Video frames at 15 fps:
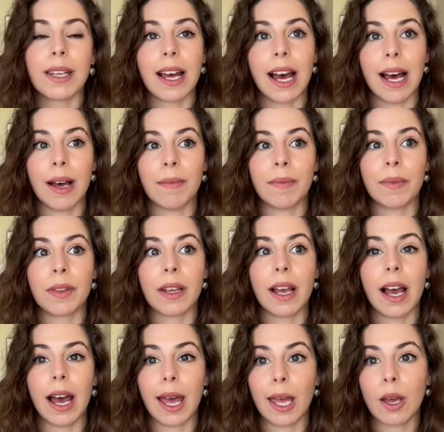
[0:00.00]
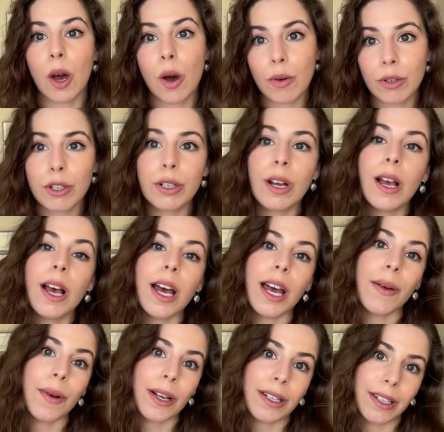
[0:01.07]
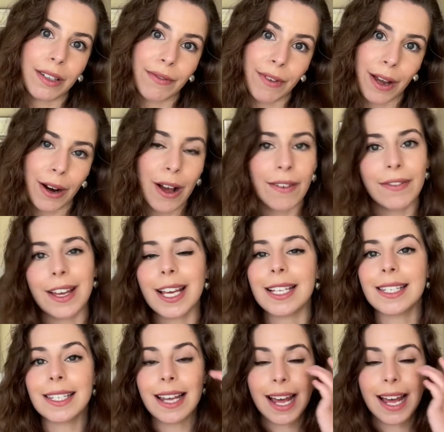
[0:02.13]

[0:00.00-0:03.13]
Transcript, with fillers: Um, I coached, I worked in the front office,